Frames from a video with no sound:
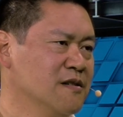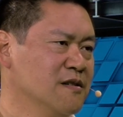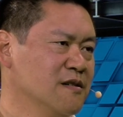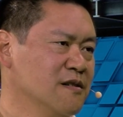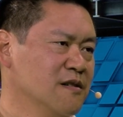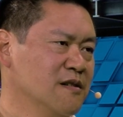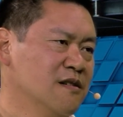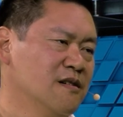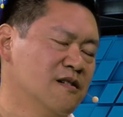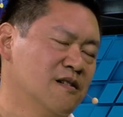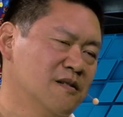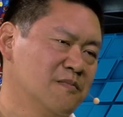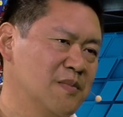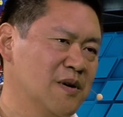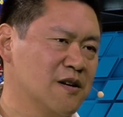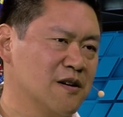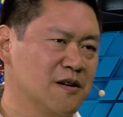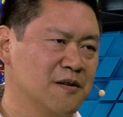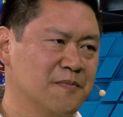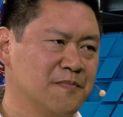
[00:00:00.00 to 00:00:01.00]
Uh-huh.
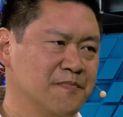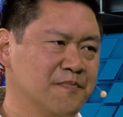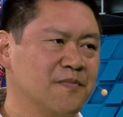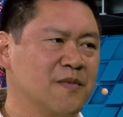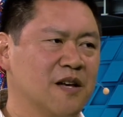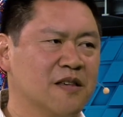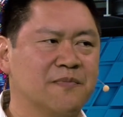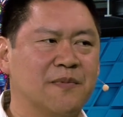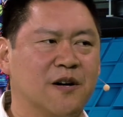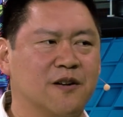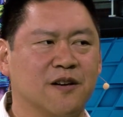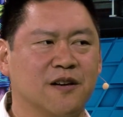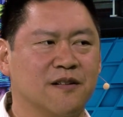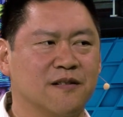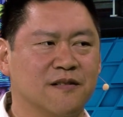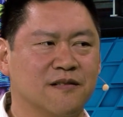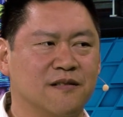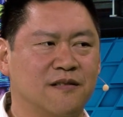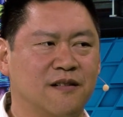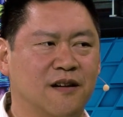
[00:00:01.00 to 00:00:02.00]
But um, that's about it.
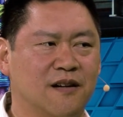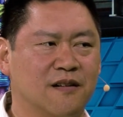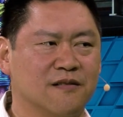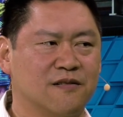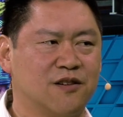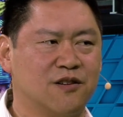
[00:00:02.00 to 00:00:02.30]
Not